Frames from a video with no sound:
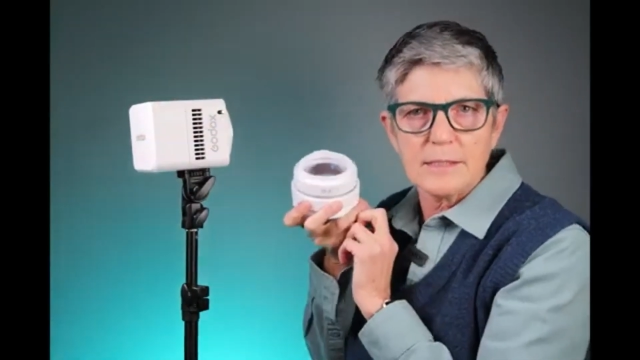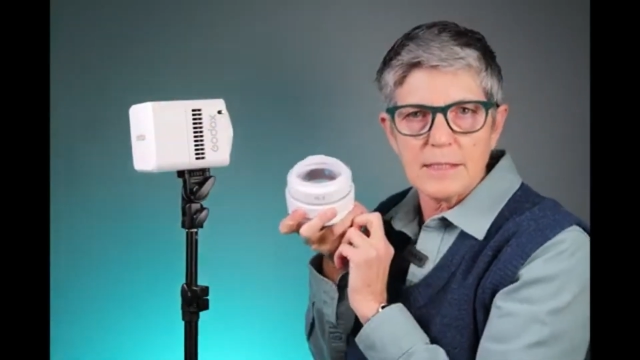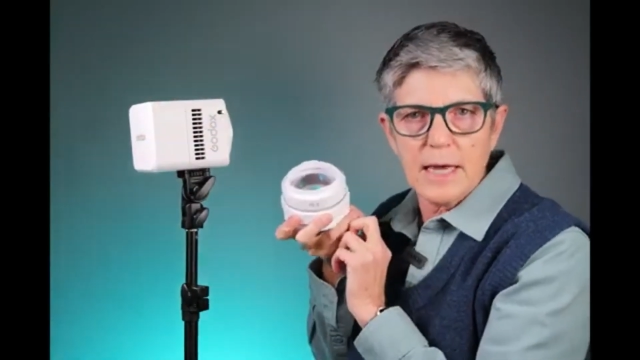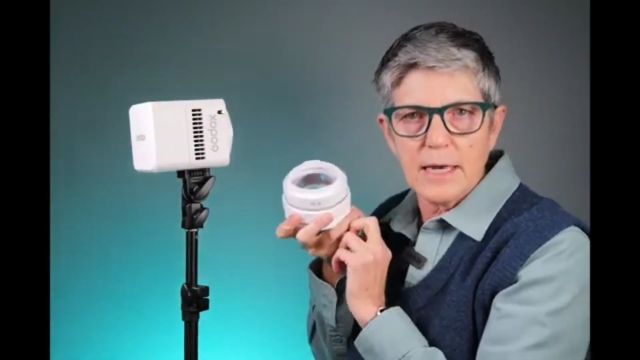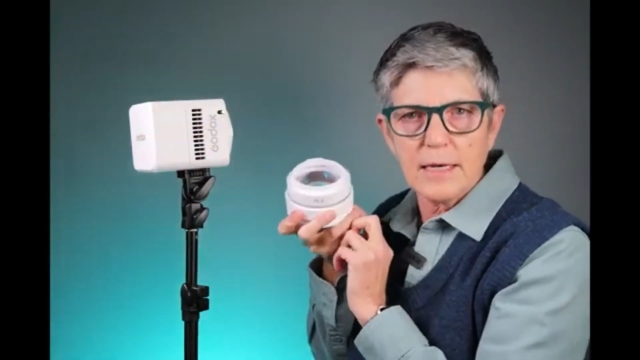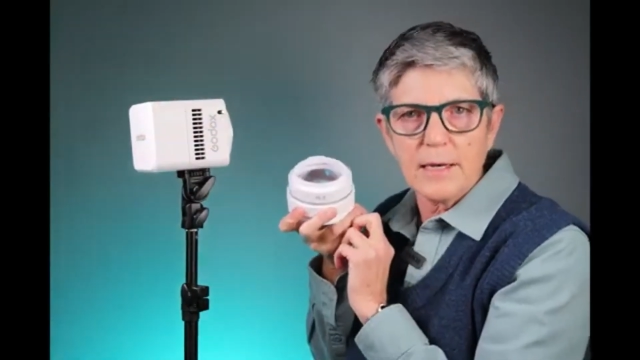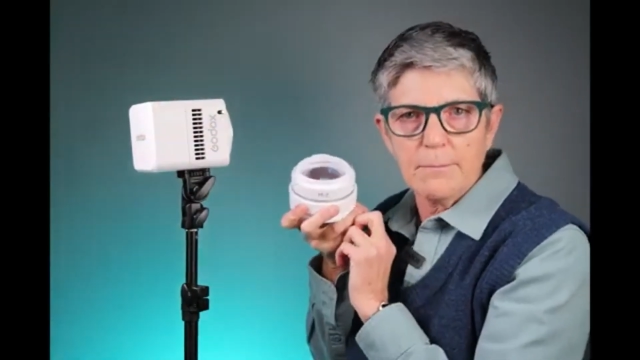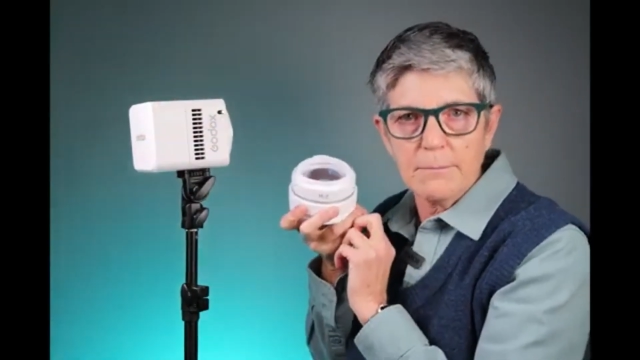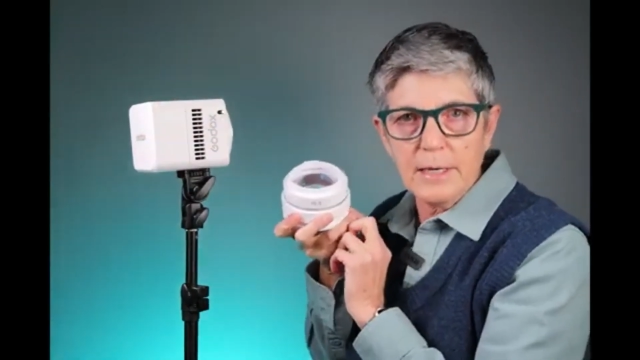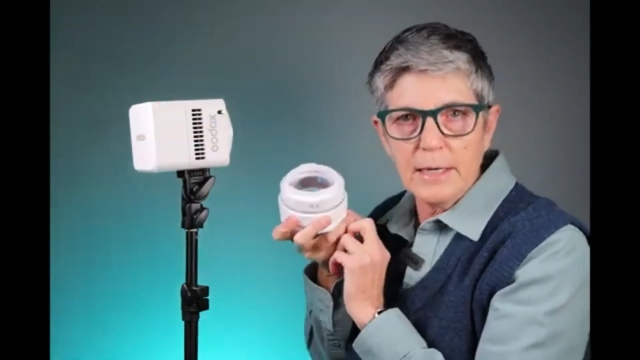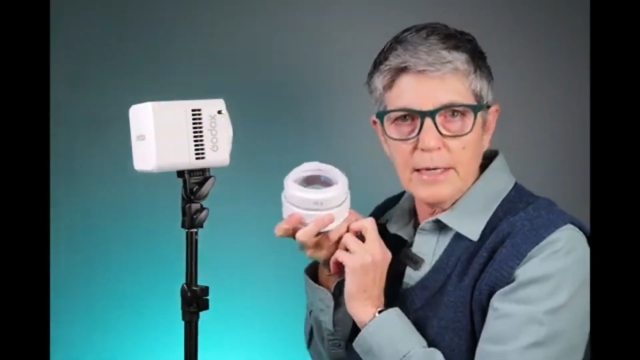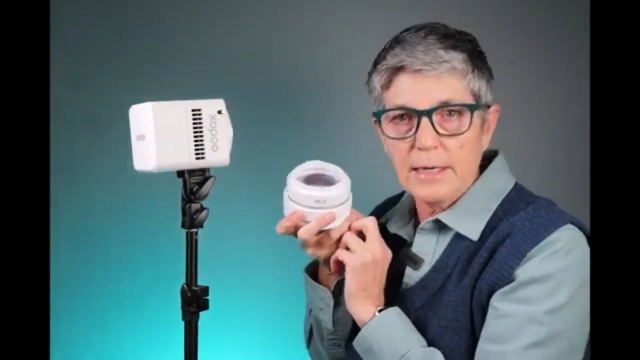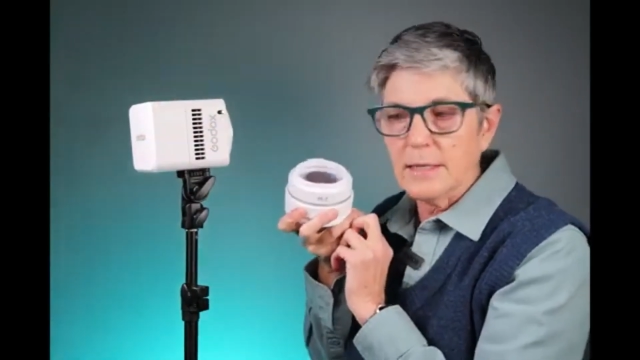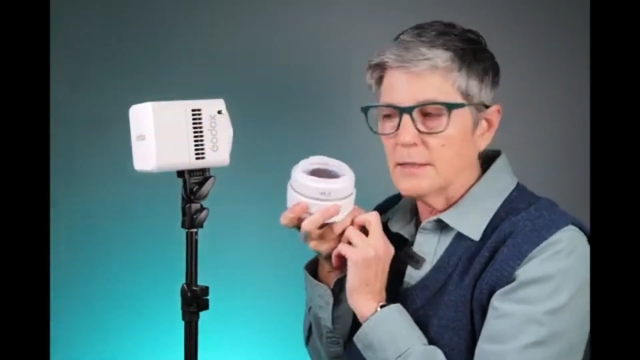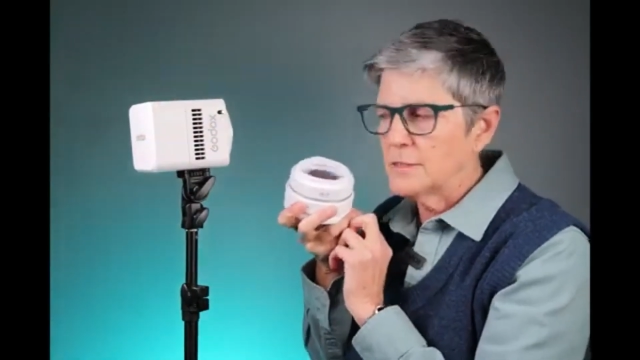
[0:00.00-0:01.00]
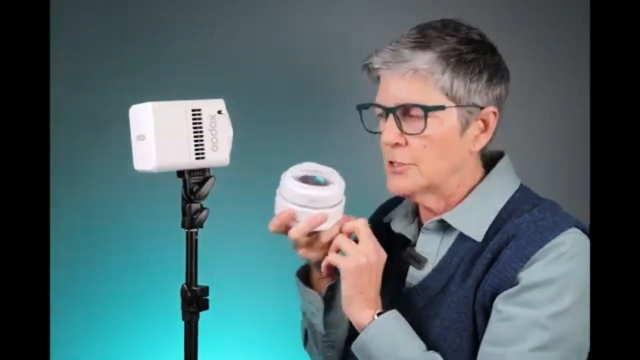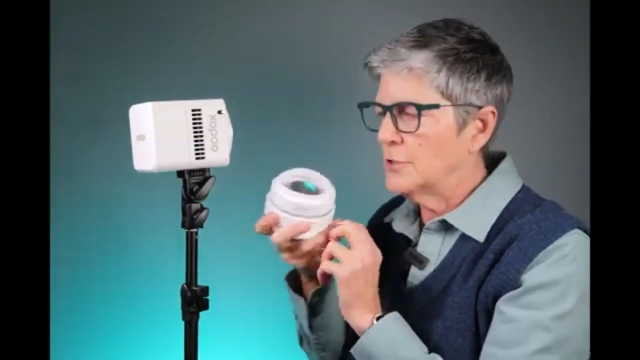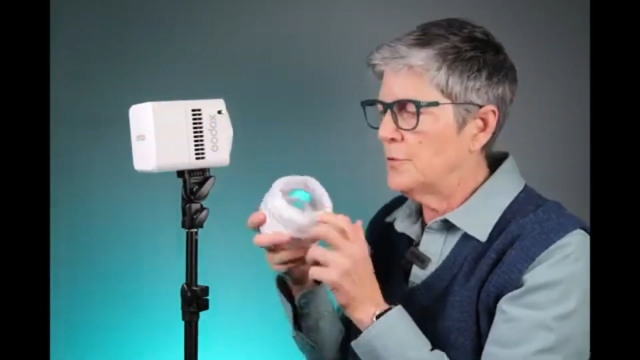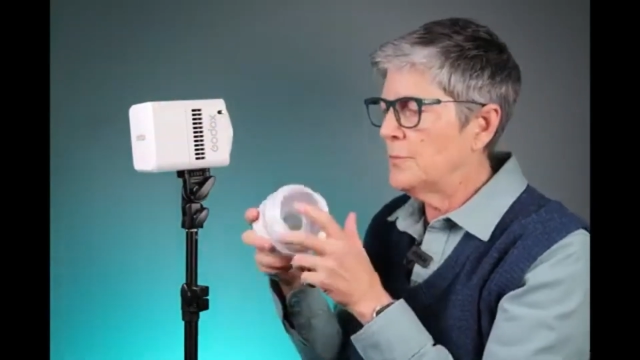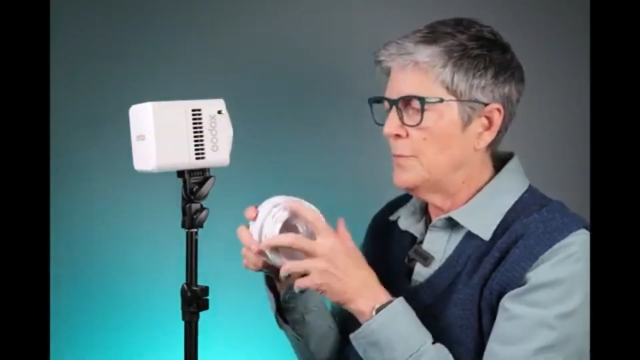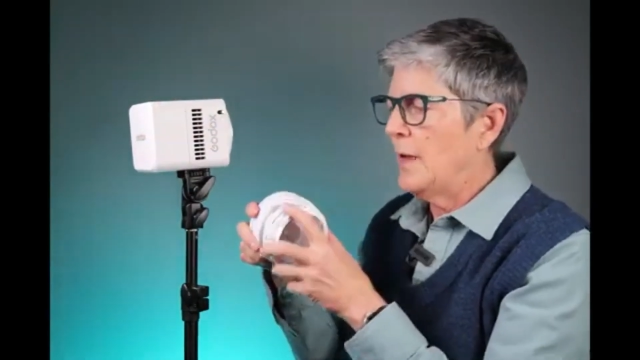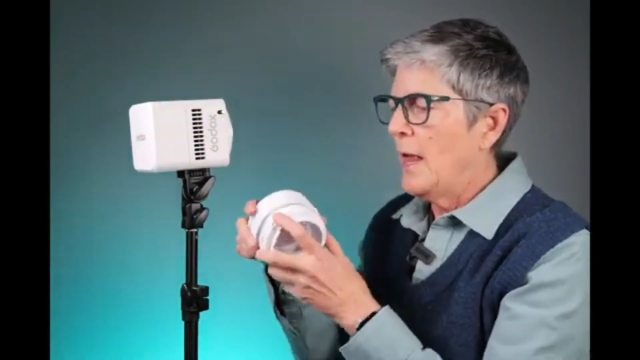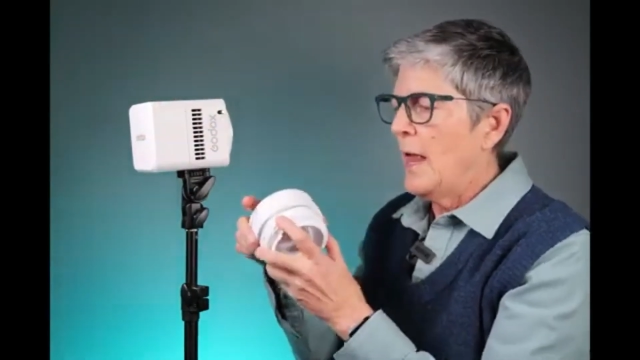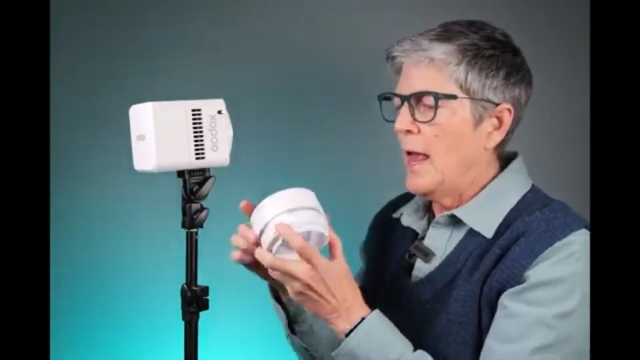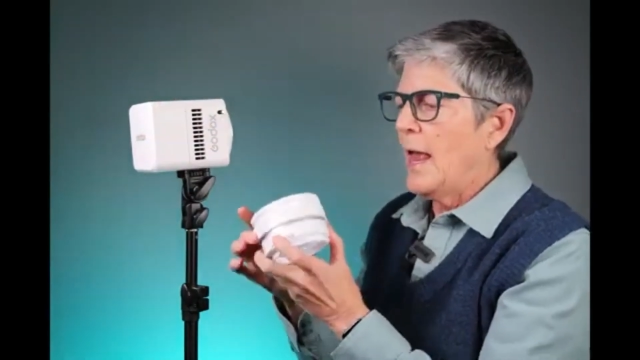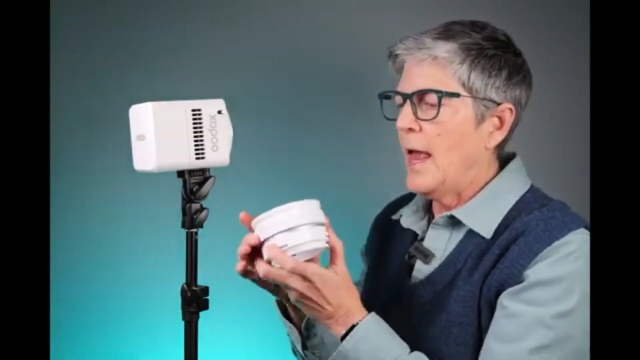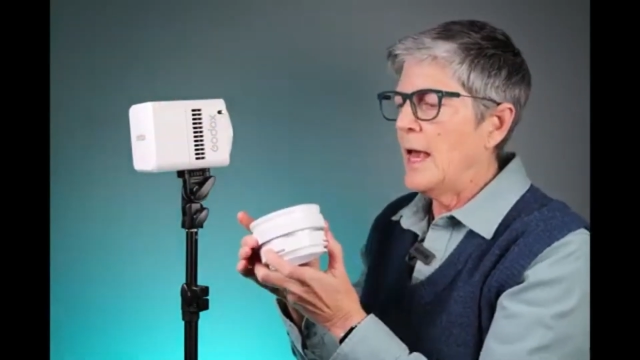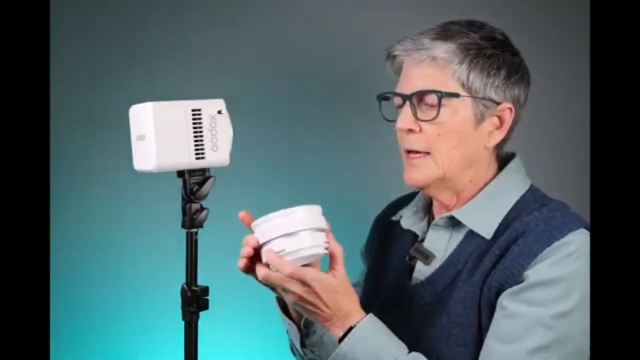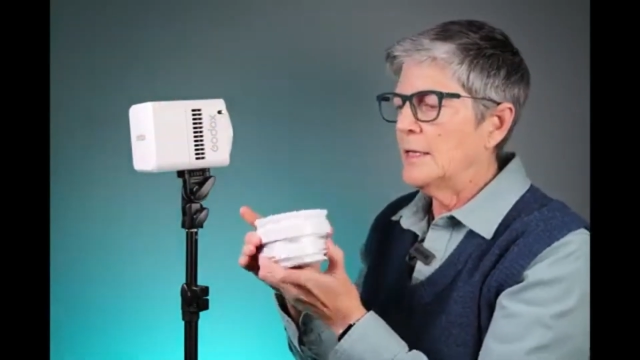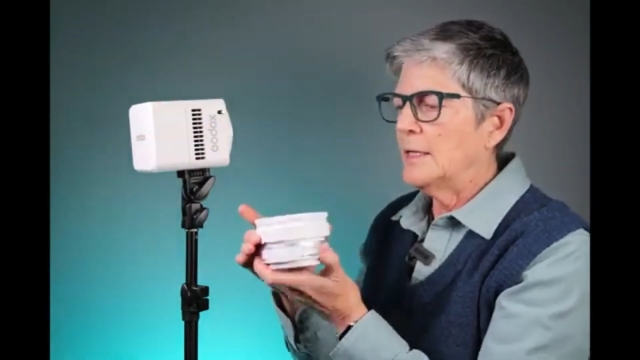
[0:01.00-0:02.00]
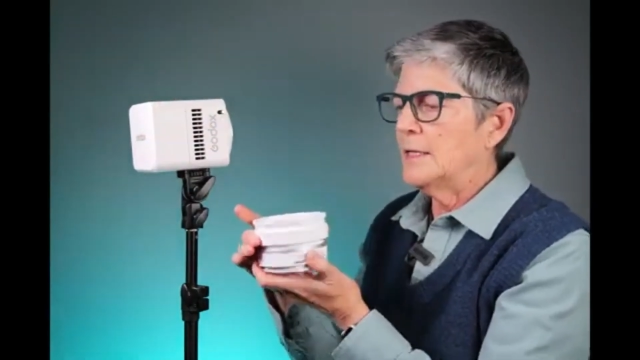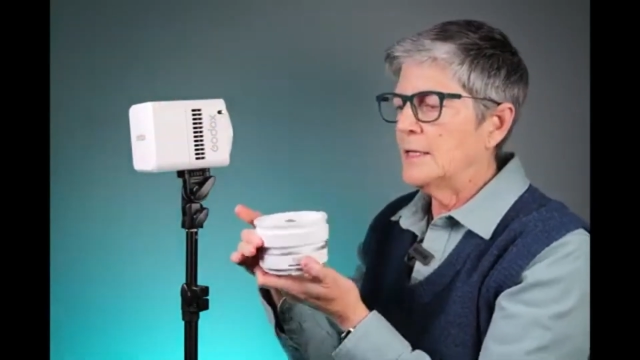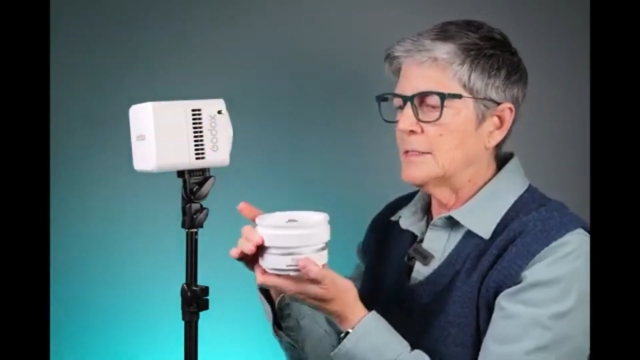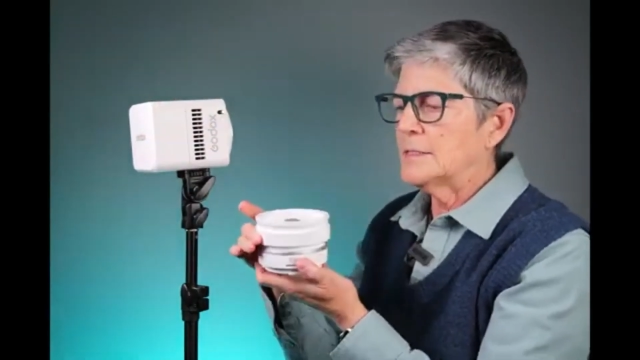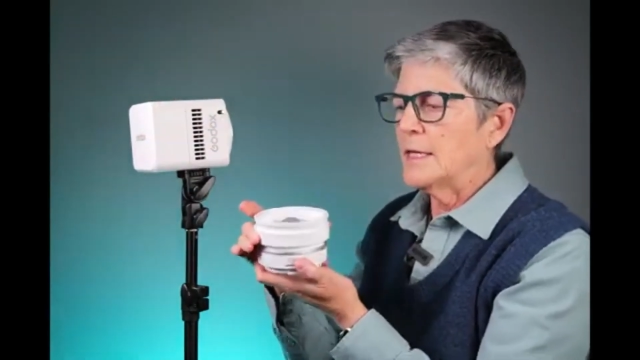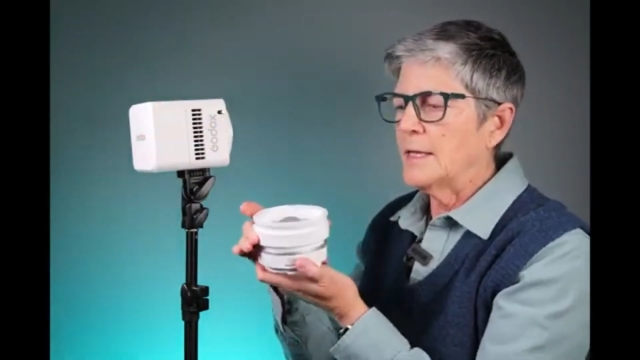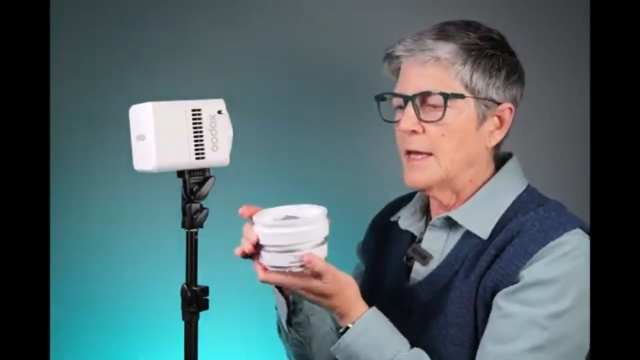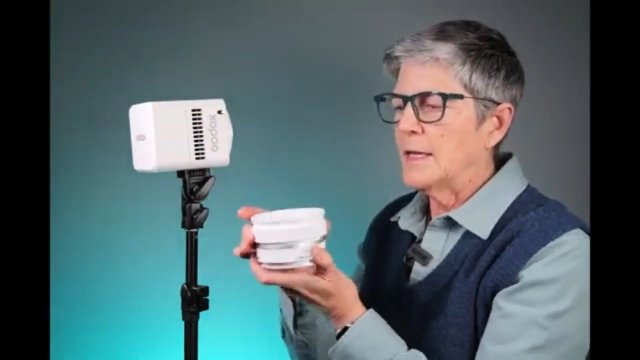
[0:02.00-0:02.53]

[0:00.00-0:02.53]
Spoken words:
Z meaning zoom, and it is a